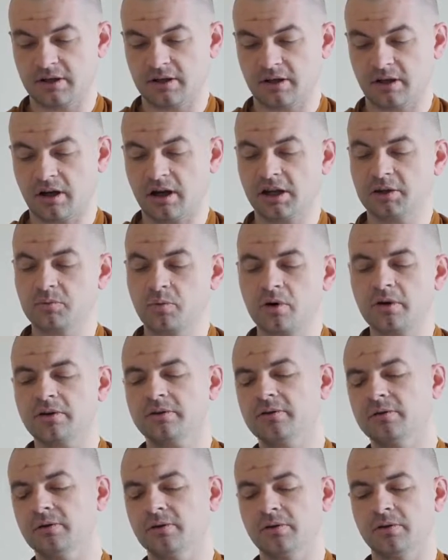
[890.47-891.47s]
"I
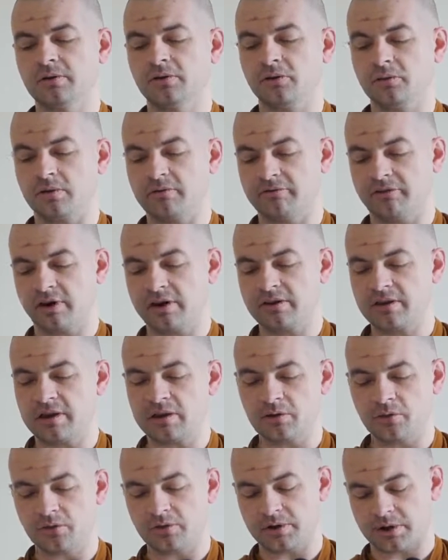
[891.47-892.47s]
want, Lord, to invite the
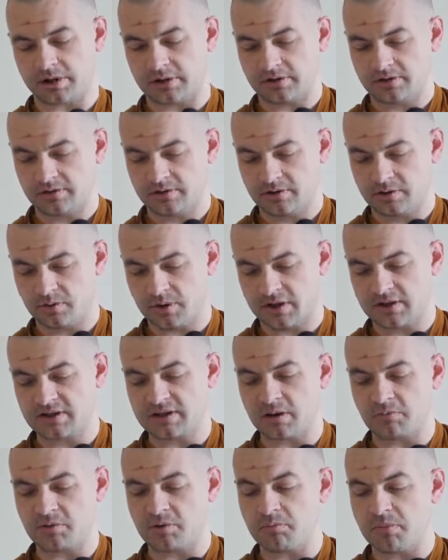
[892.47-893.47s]
order to
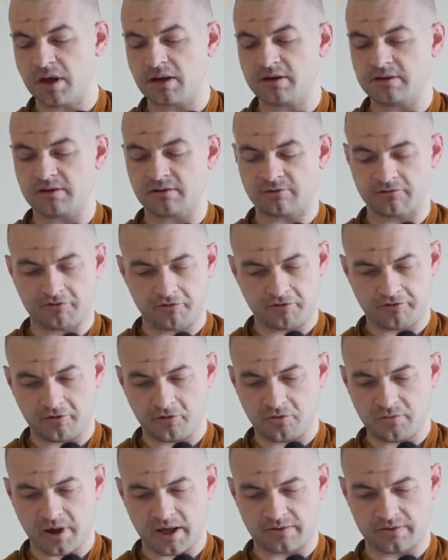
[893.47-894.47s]
accept medicine for
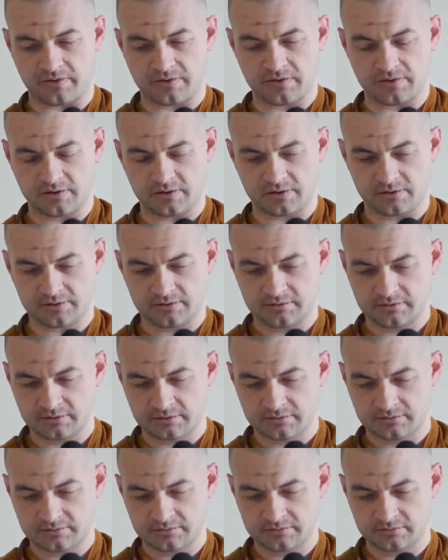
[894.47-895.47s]
4 months.
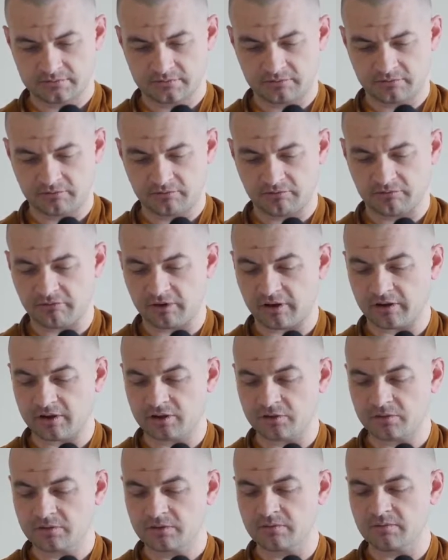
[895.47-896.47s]
"Very
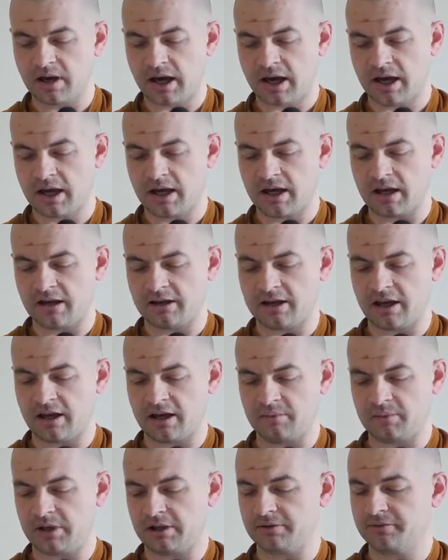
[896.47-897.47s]
good,
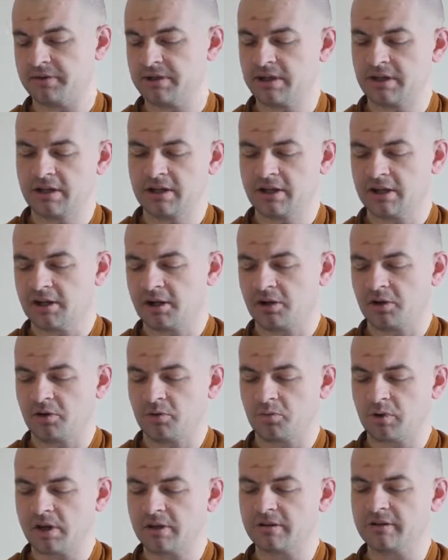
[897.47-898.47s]
Mahanama.
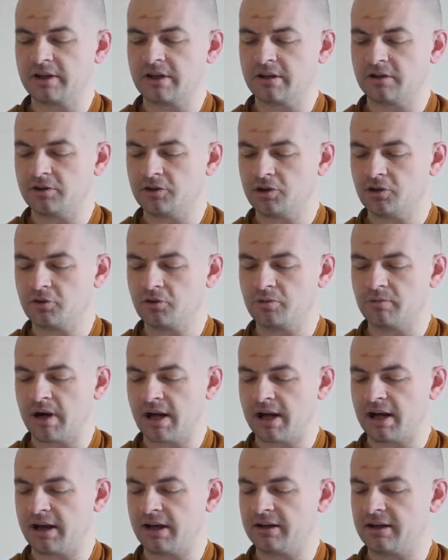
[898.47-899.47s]
Well then, you,
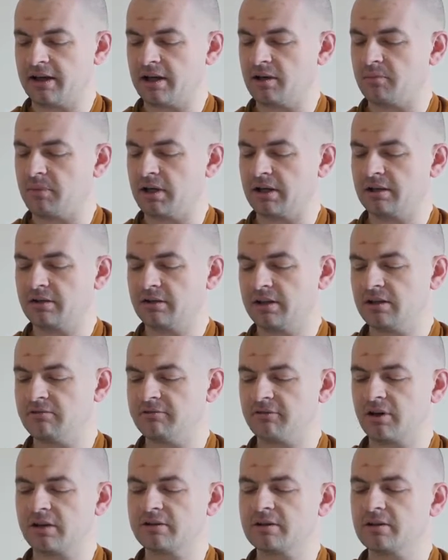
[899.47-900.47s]
Mahanama,
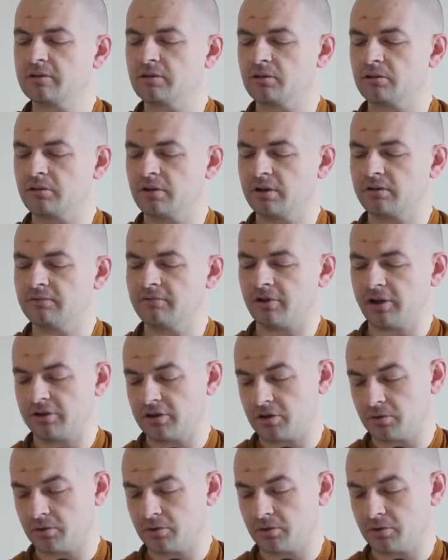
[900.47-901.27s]
invite the